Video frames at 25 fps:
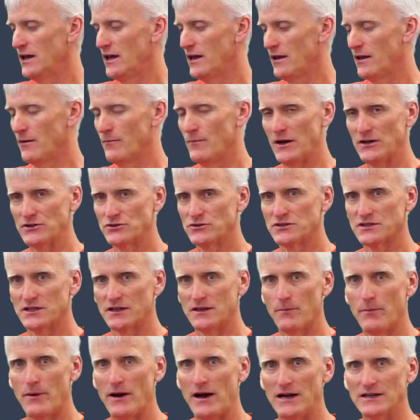It measures on
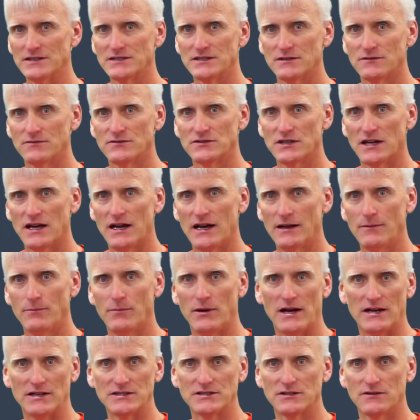the positive side.
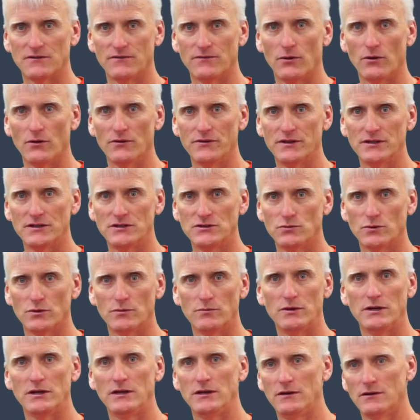Positive voltage
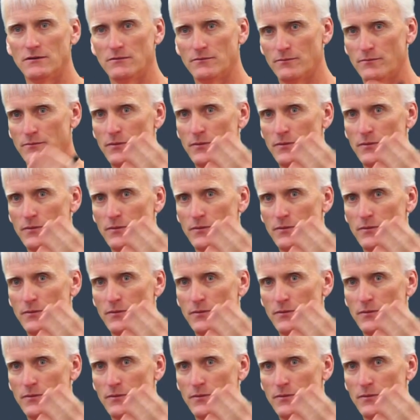would be